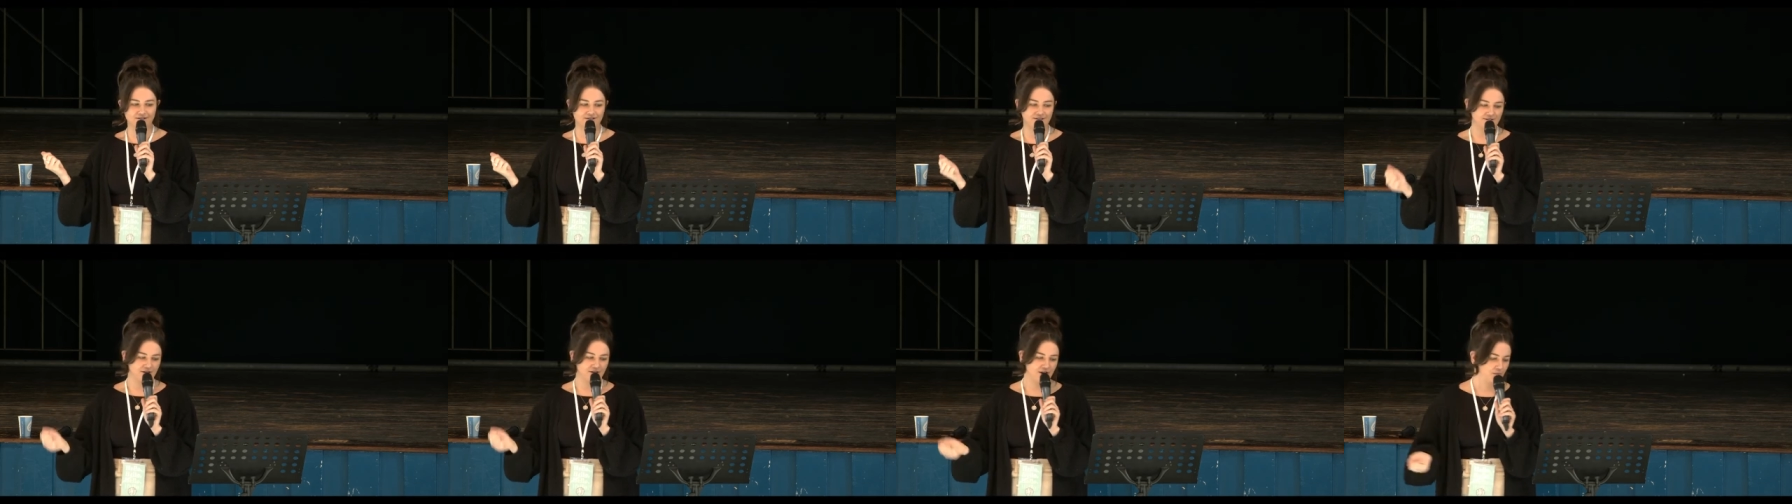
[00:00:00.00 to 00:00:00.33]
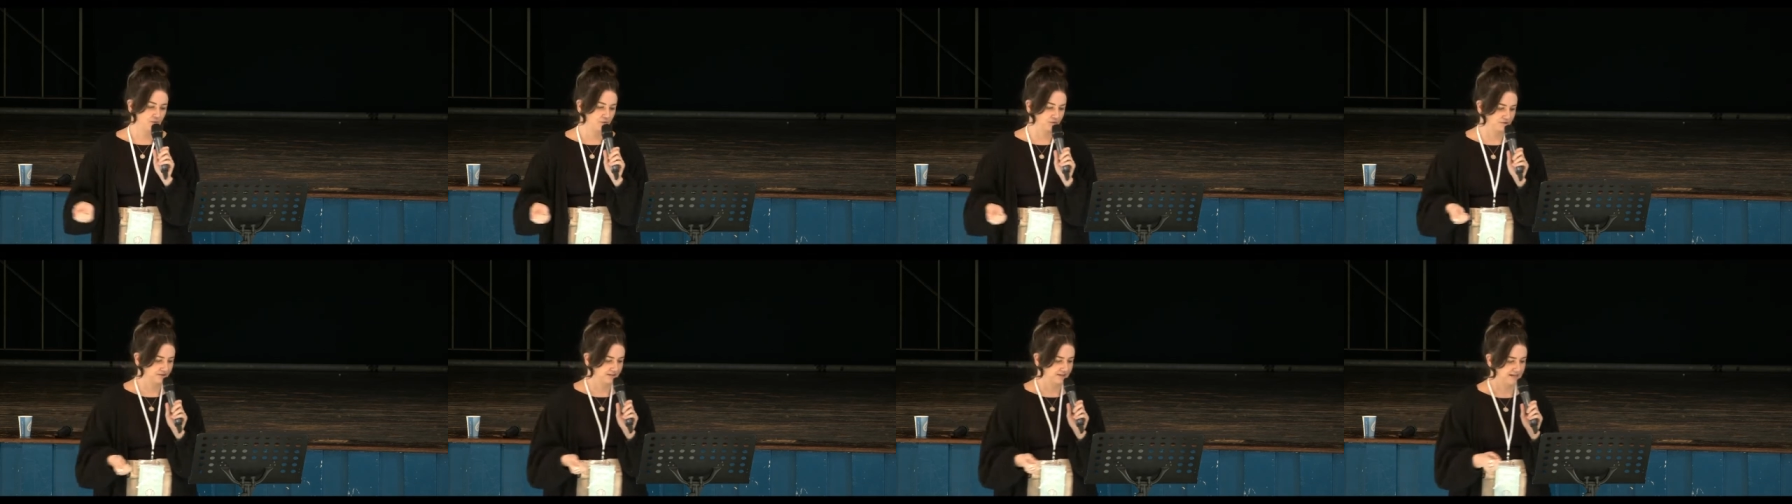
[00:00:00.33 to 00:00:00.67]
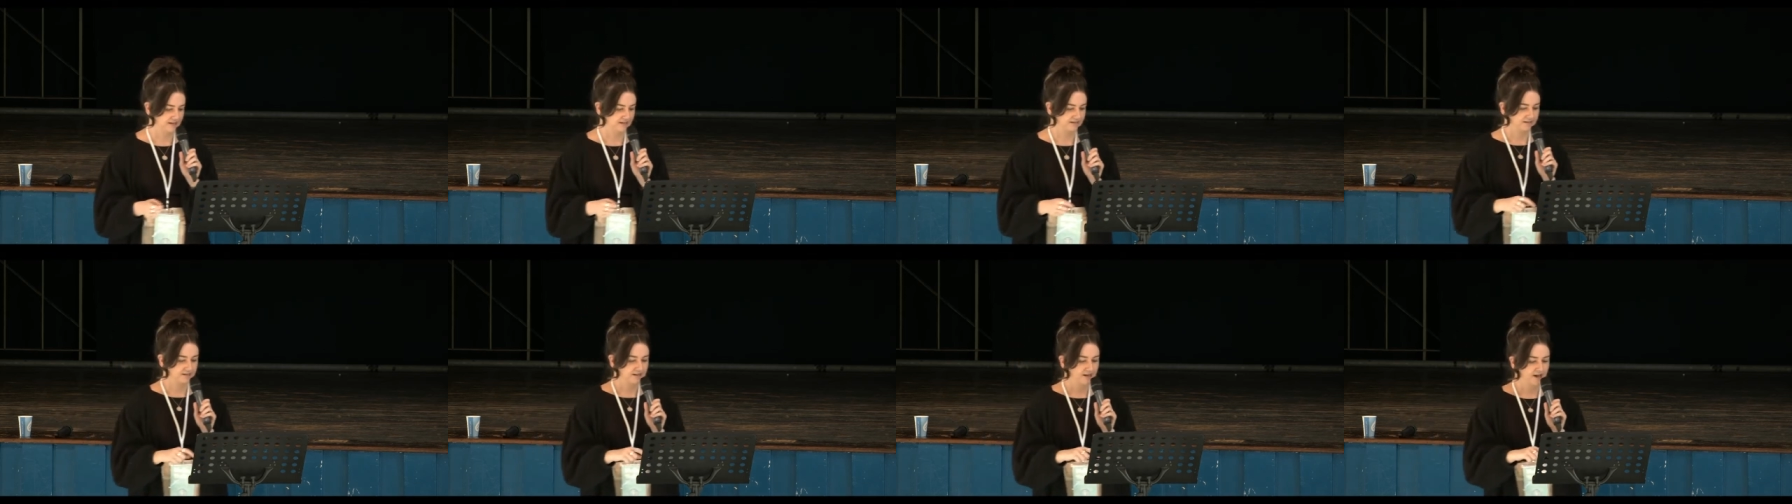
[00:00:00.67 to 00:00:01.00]
that I
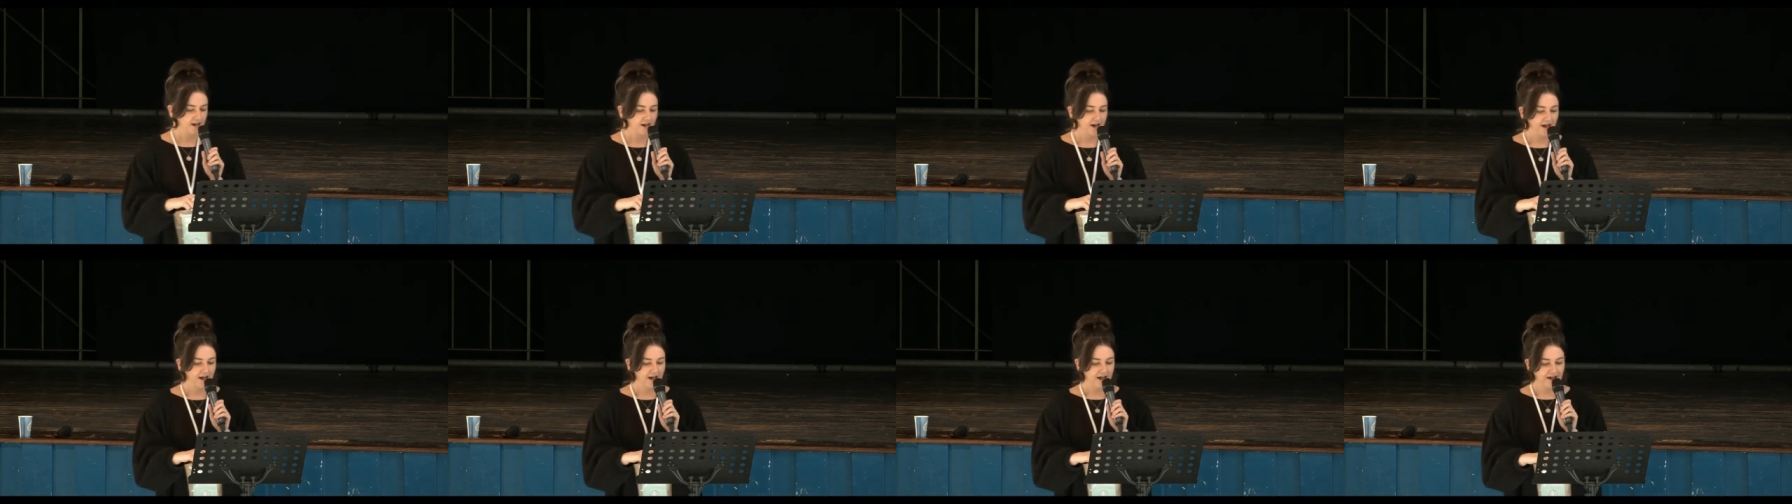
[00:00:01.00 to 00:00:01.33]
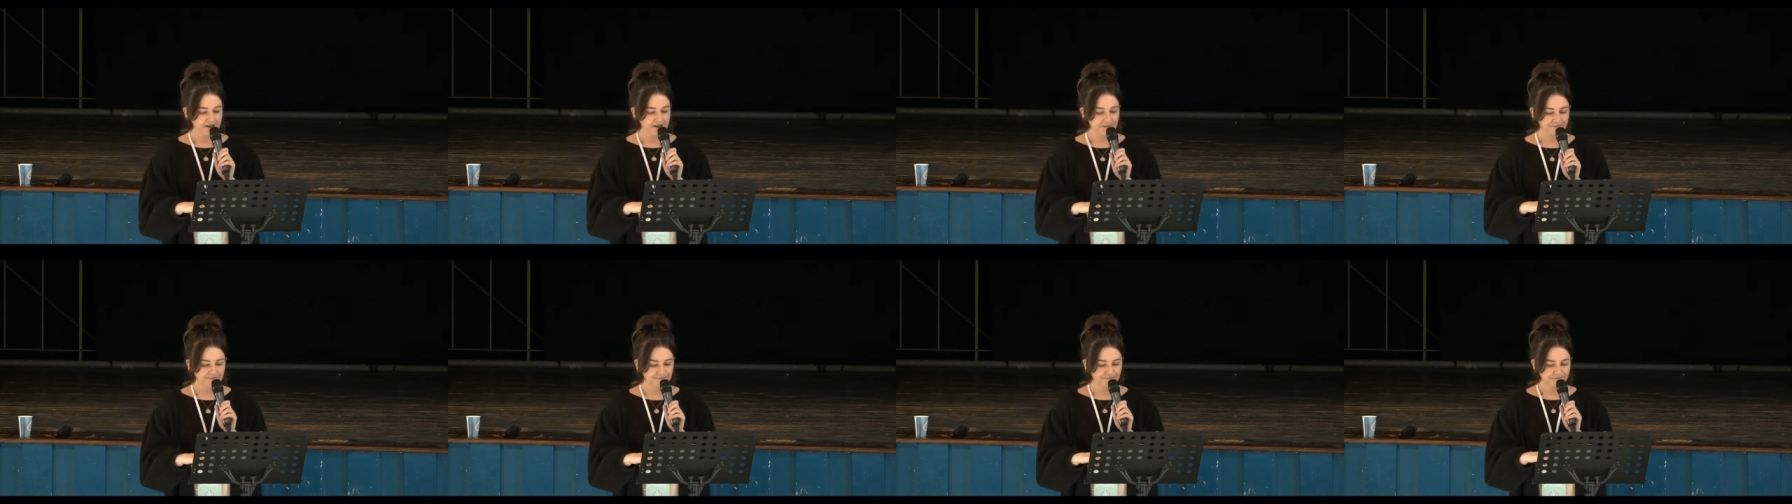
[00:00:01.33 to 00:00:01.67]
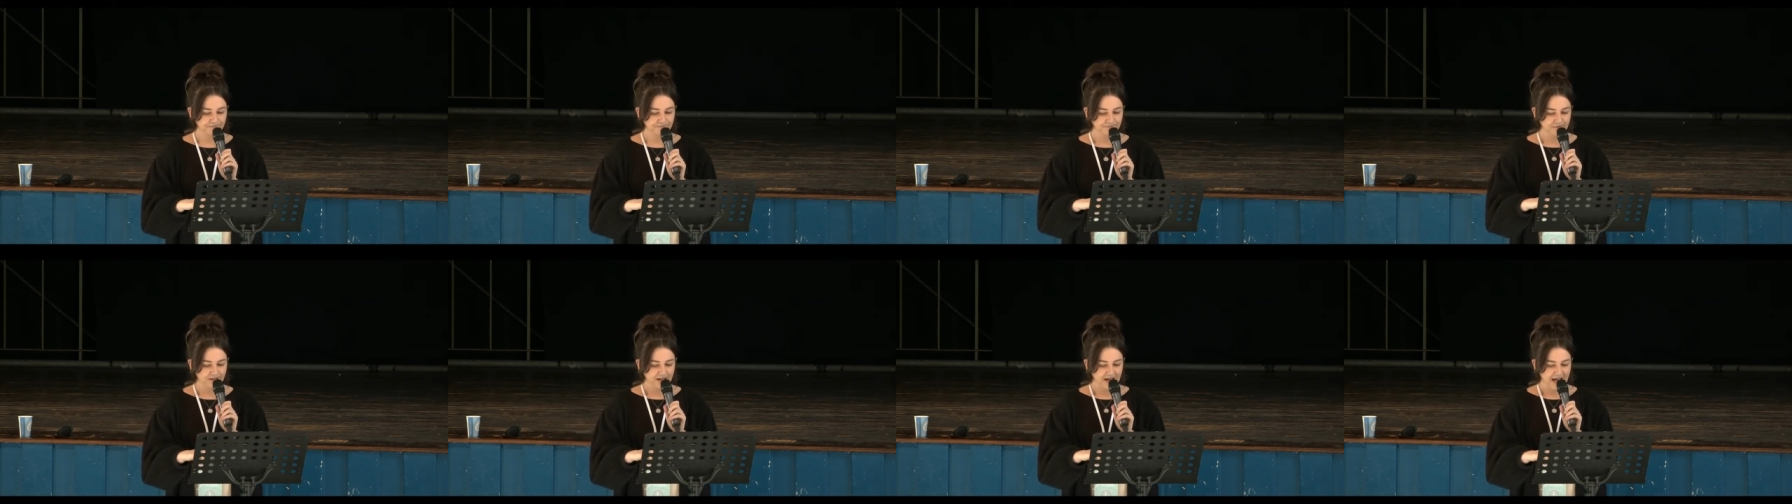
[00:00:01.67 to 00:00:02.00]
wanted. Um,
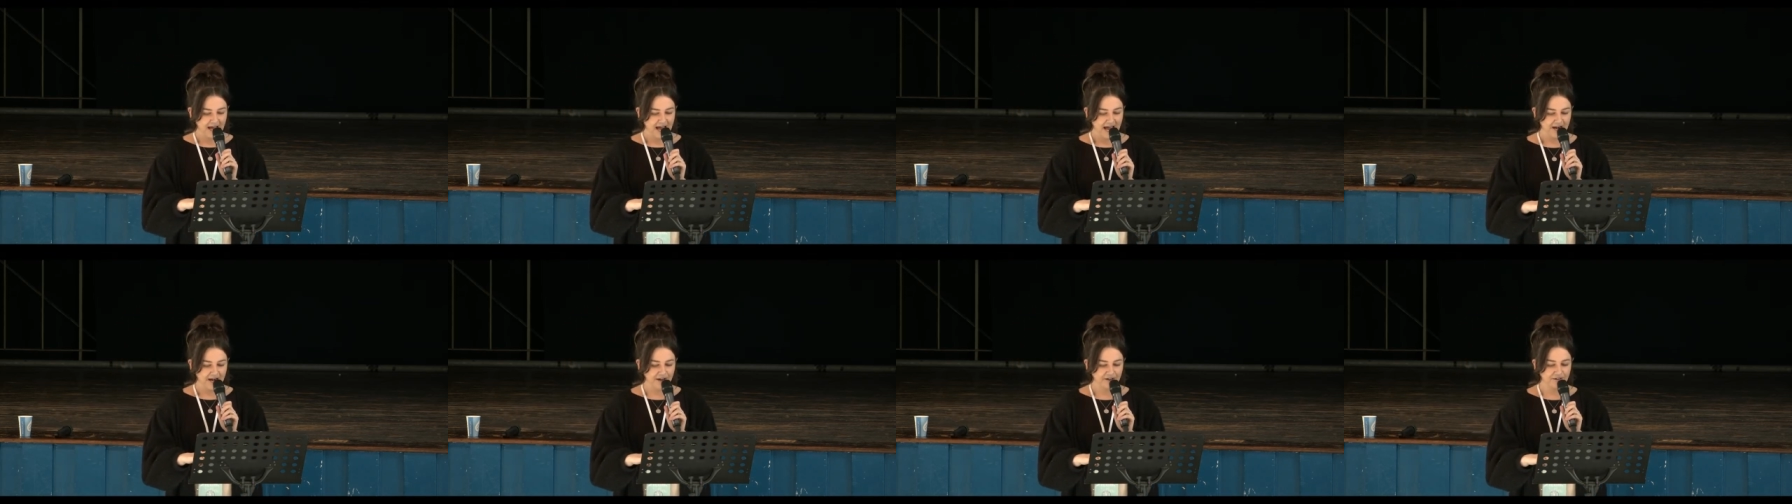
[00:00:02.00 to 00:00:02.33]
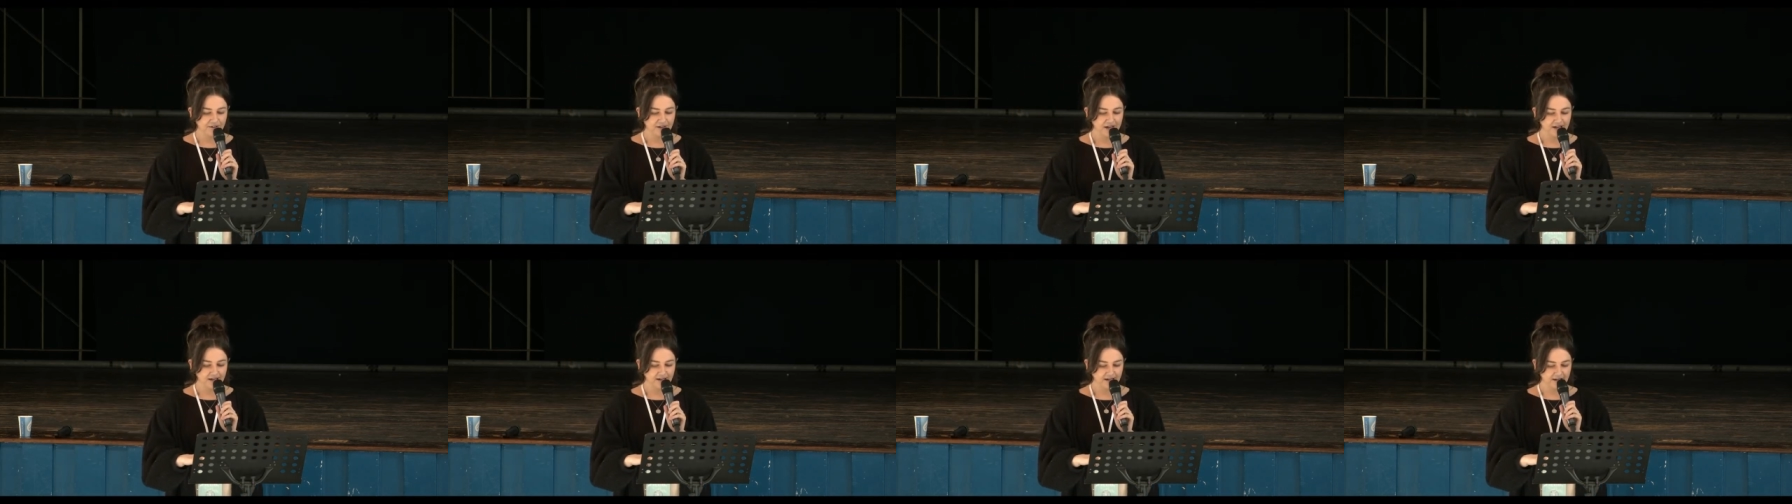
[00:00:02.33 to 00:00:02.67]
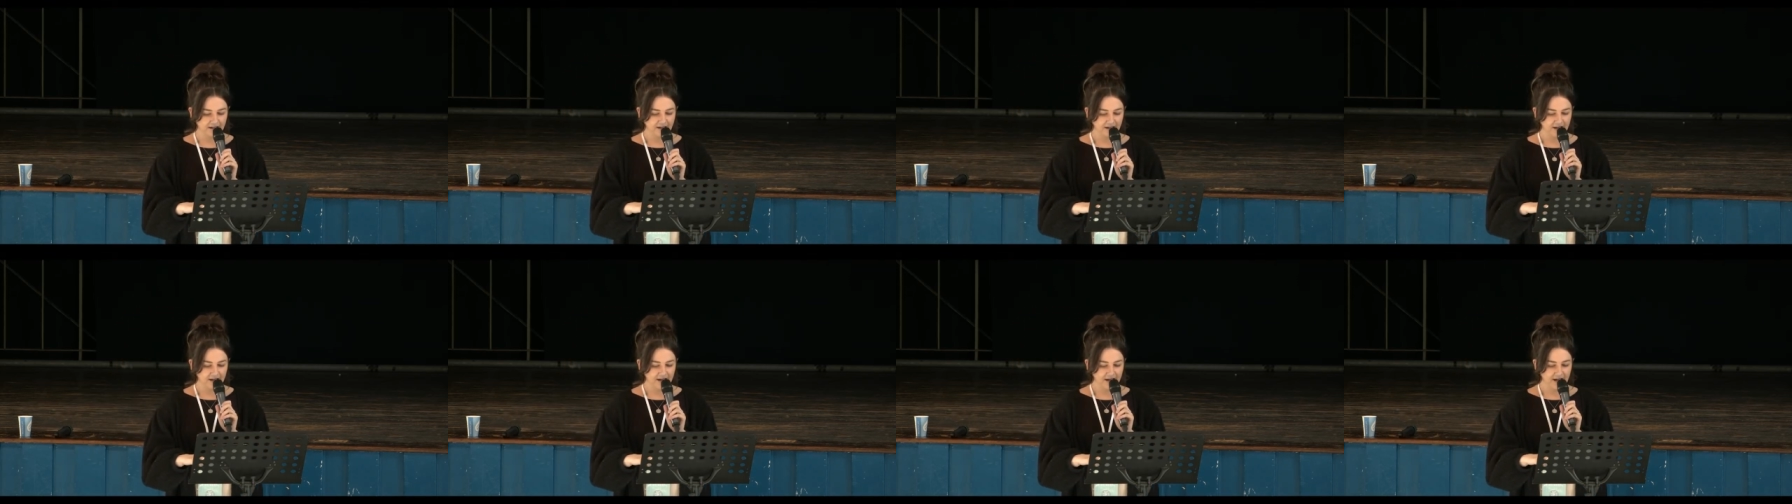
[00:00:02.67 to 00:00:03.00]
and I
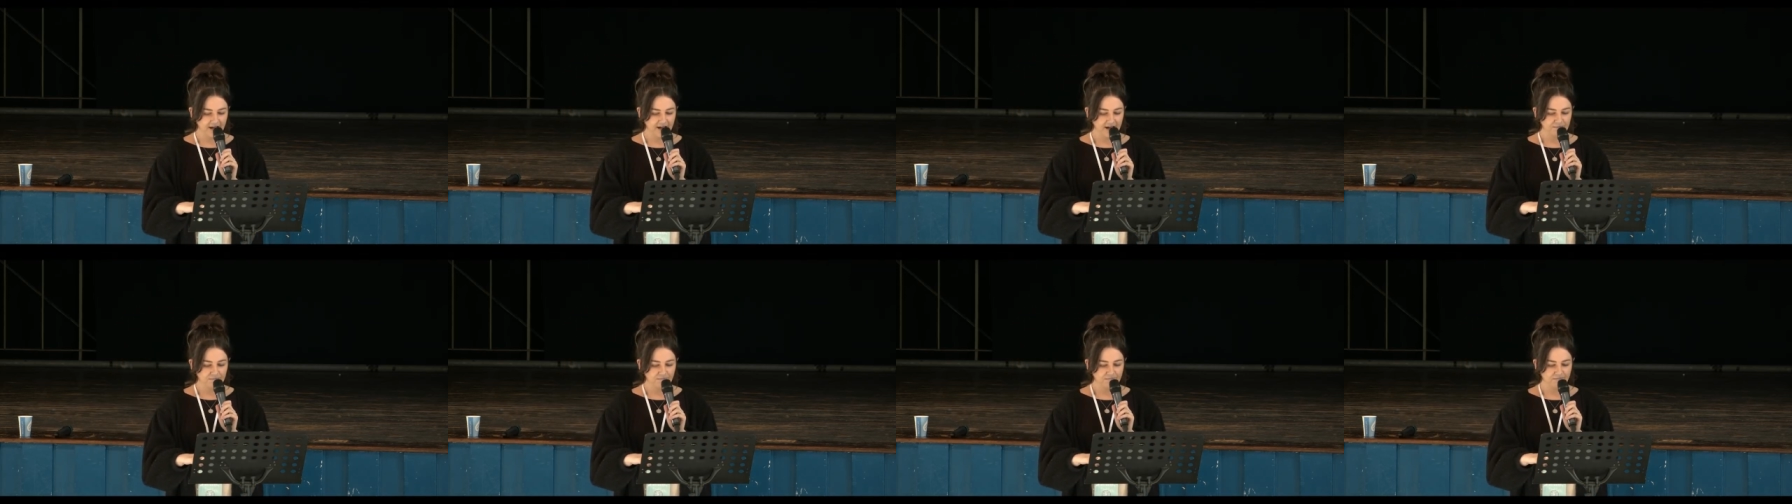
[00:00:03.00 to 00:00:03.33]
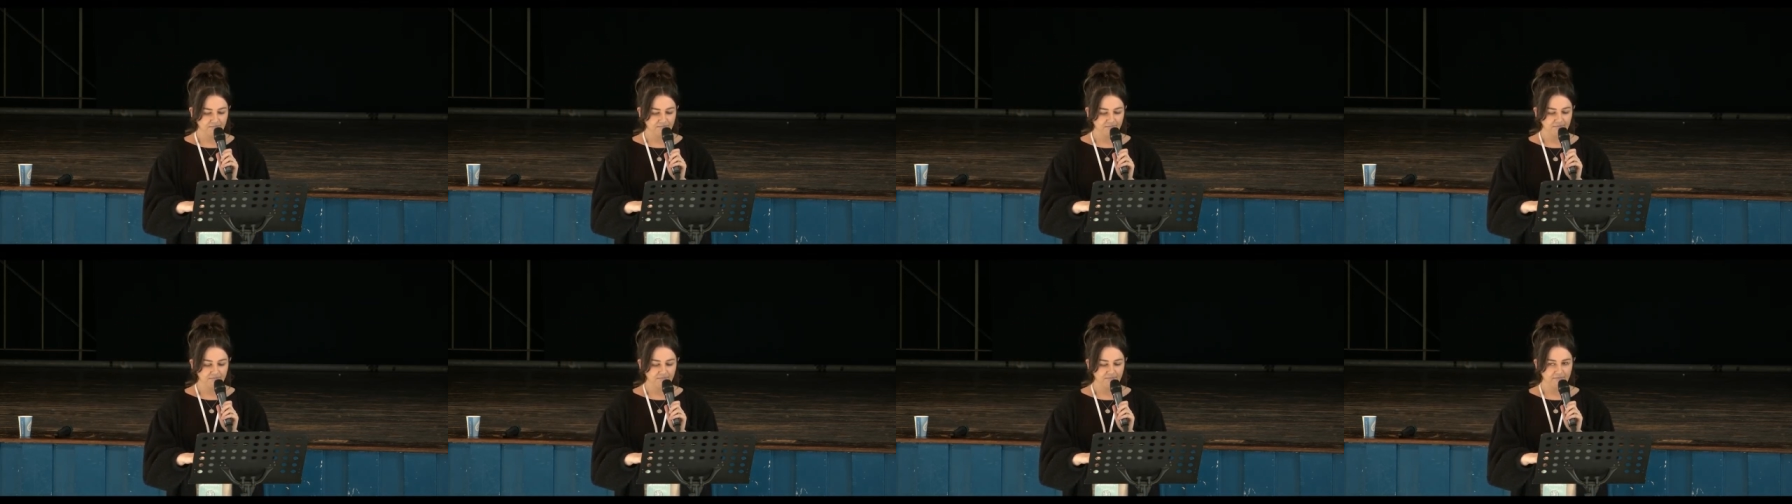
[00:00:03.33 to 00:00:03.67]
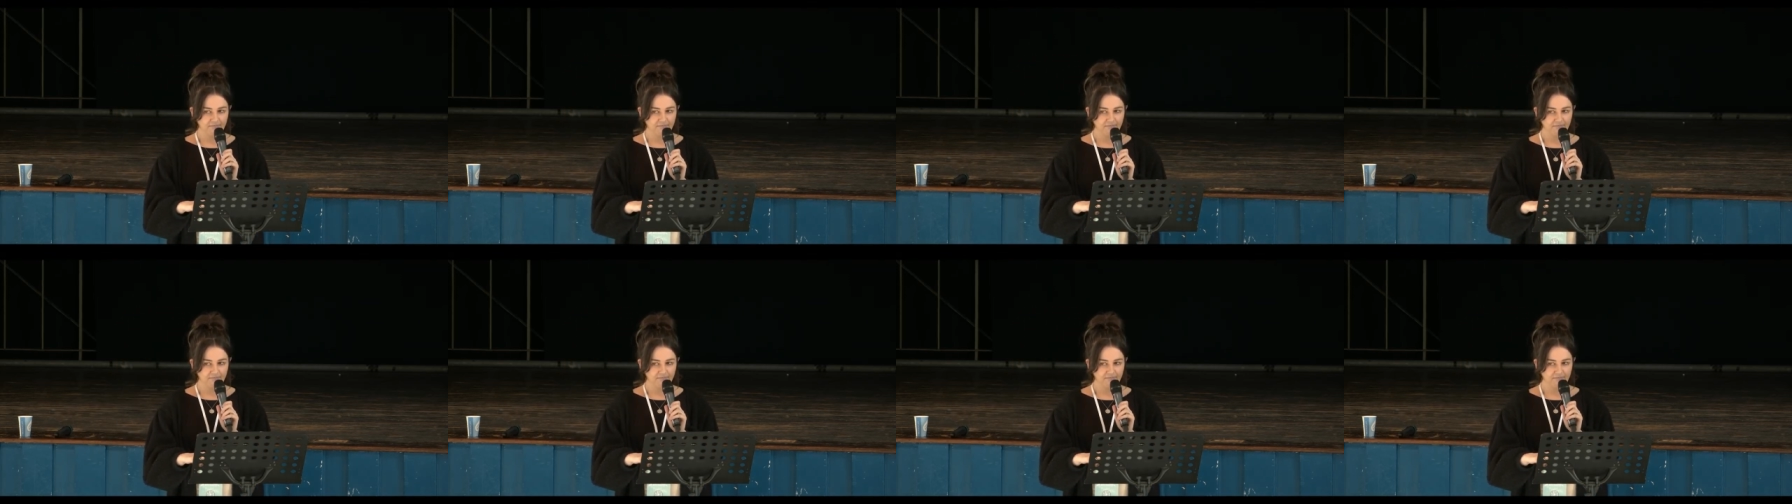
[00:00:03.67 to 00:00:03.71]
think um,